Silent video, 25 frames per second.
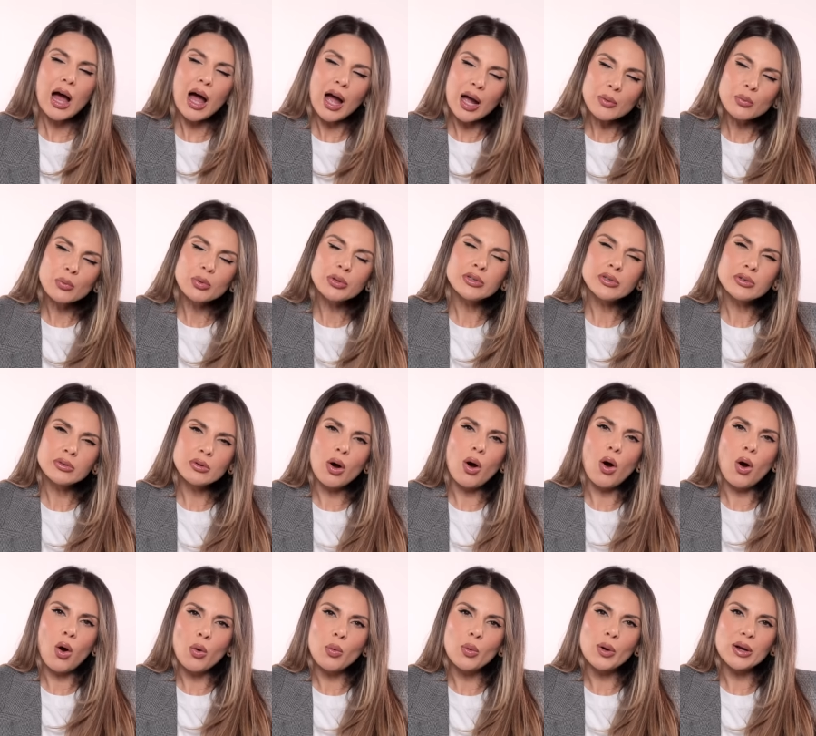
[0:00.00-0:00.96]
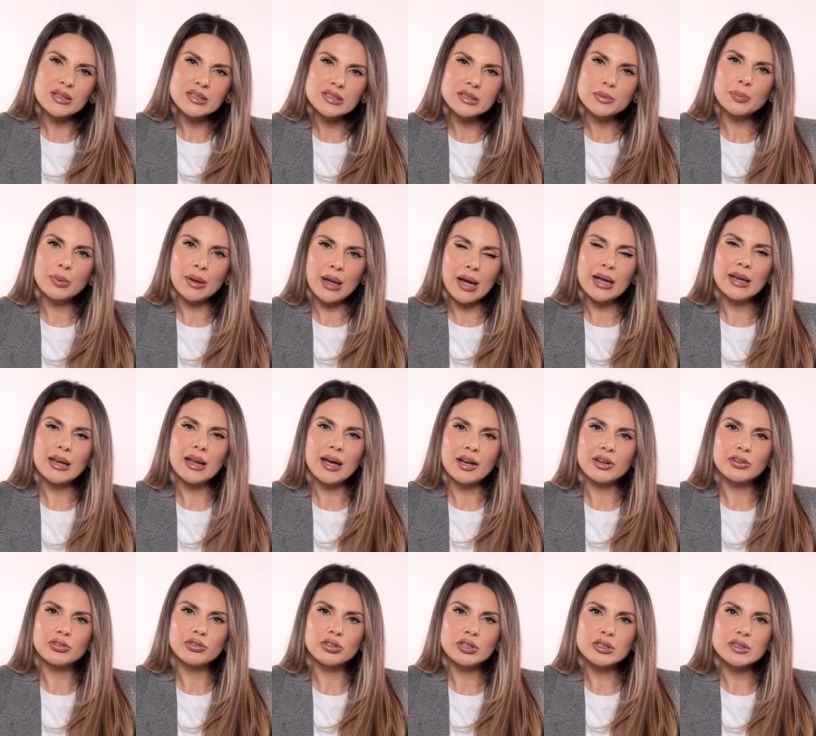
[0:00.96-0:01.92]
I wouldn't always apply
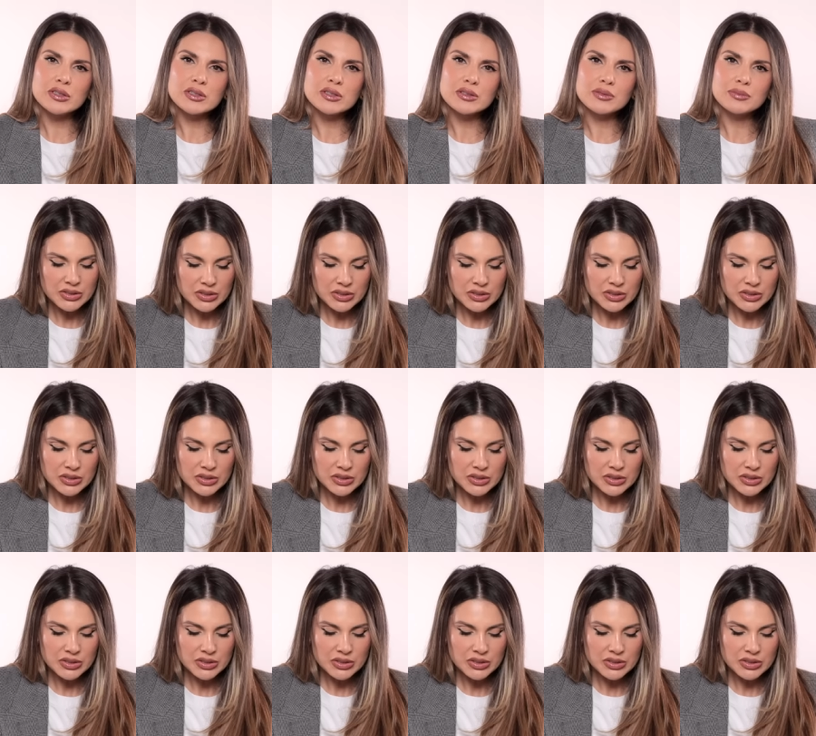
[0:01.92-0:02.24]
lashes.